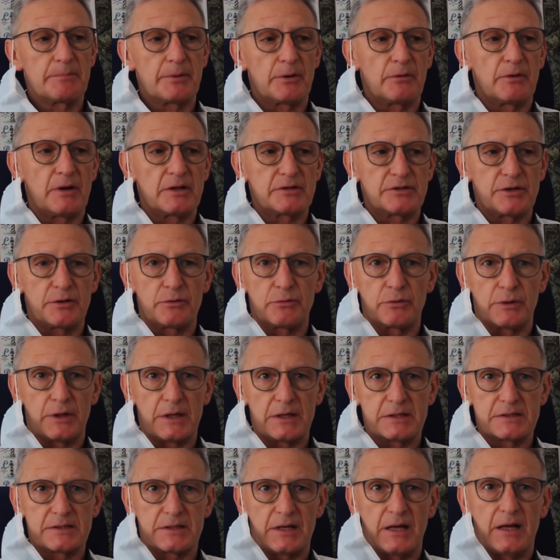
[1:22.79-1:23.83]
Having an
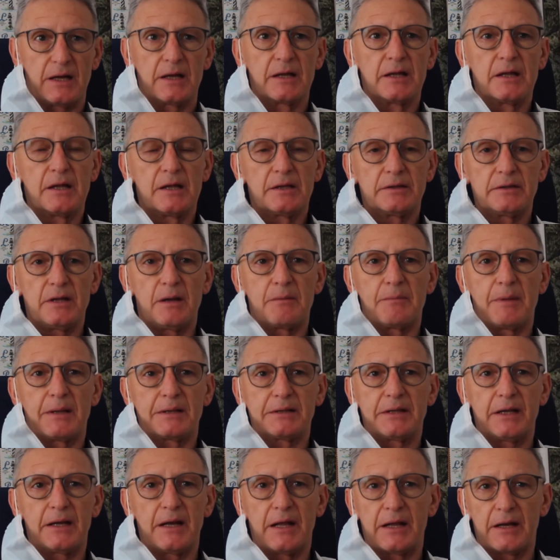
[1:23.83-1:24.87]
investment in the lab
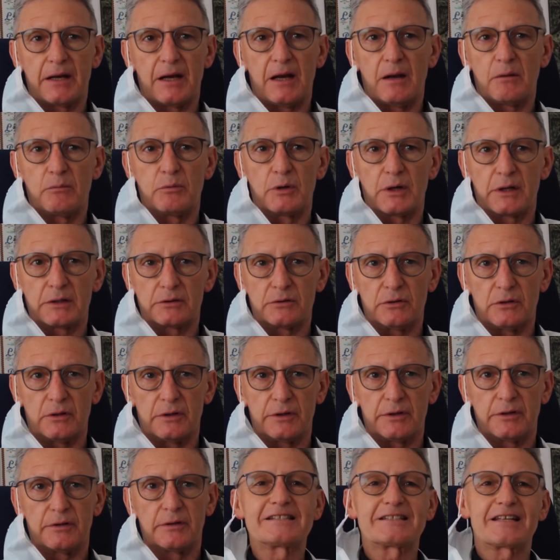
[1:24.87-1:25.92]
today is a safe
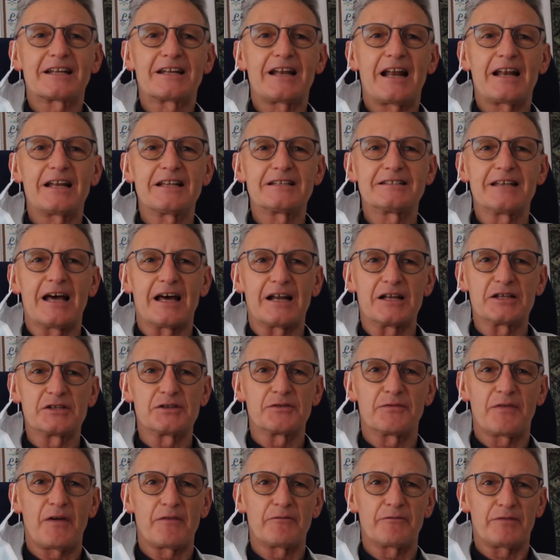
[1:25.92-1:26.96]
choice. It
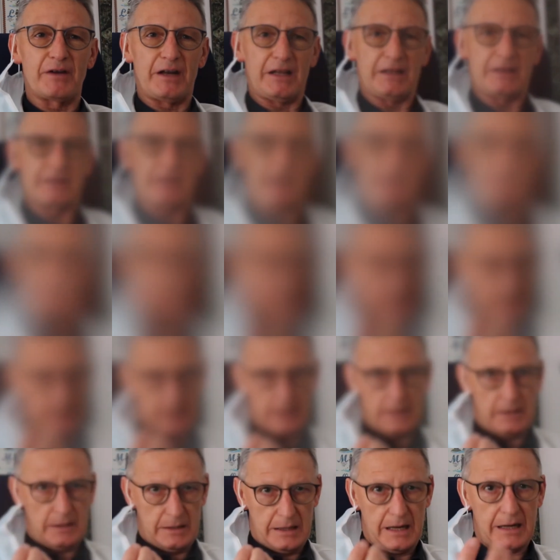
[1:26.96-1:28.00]
helps you keep your lab.
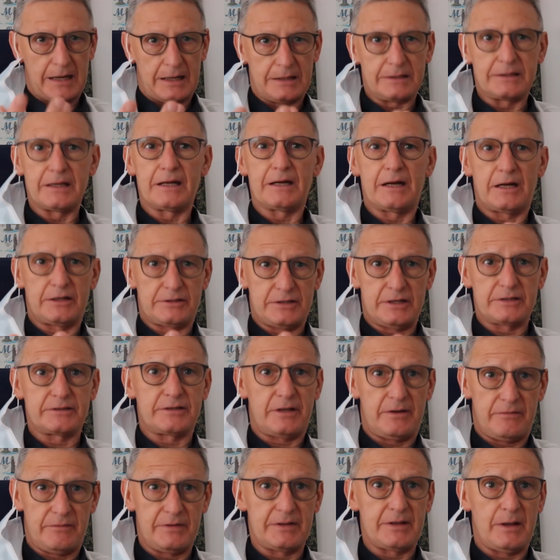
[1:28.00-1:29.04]

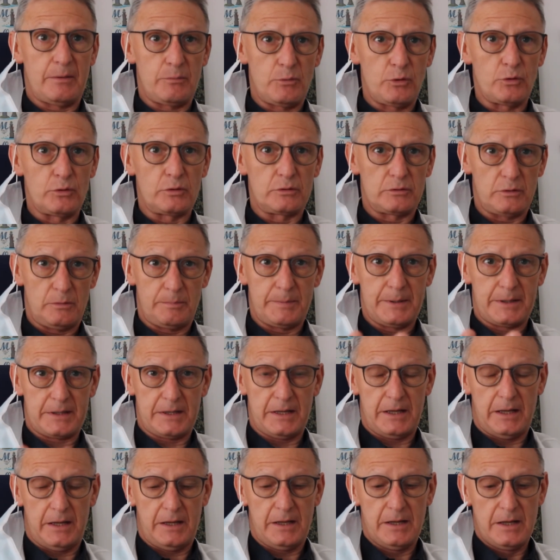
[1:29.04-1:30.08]
Outsourcing is a
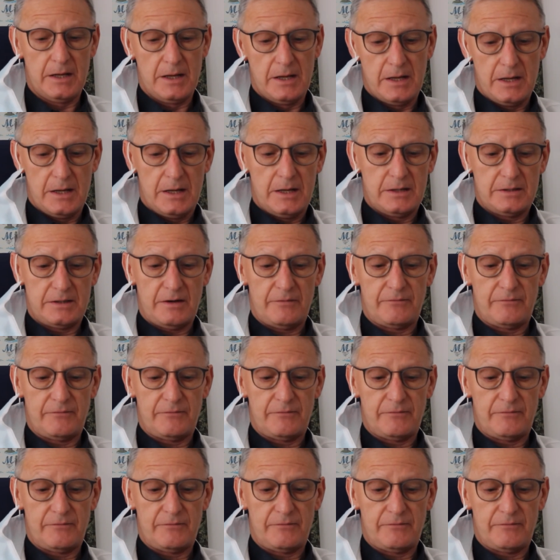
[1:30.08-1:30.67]
quick solution.